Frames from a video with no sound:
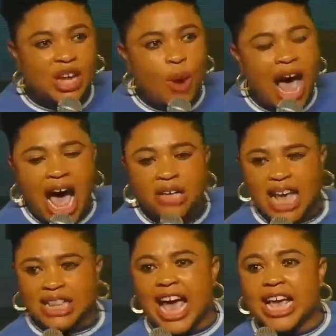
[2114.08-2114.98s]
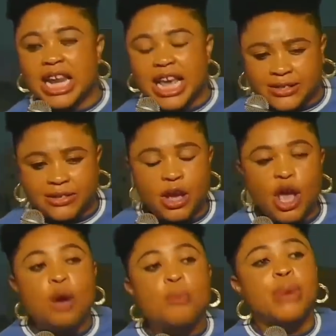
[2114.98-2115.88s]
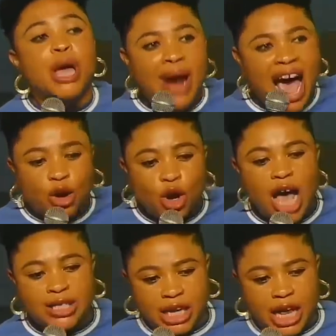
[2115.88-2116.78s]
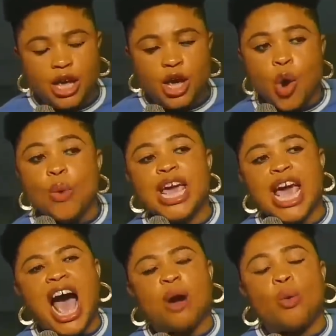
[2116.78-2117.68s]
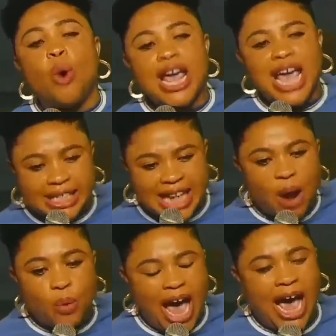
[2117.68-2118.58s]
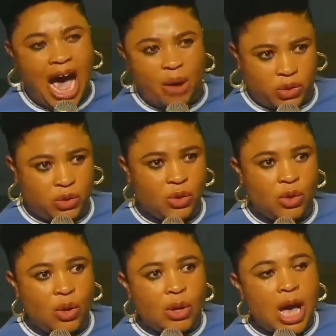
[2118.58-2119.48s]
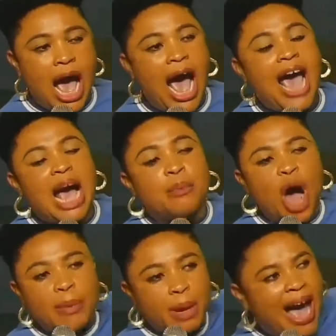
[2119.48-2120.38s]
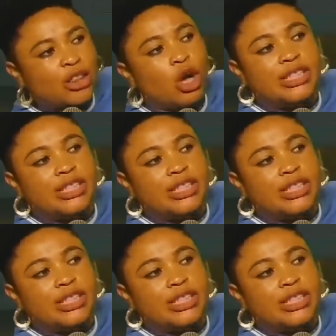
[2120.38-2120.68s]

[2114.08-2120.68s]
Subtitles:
the warehouse that I lease, miraculously, we acquired that warehouse. I am coming back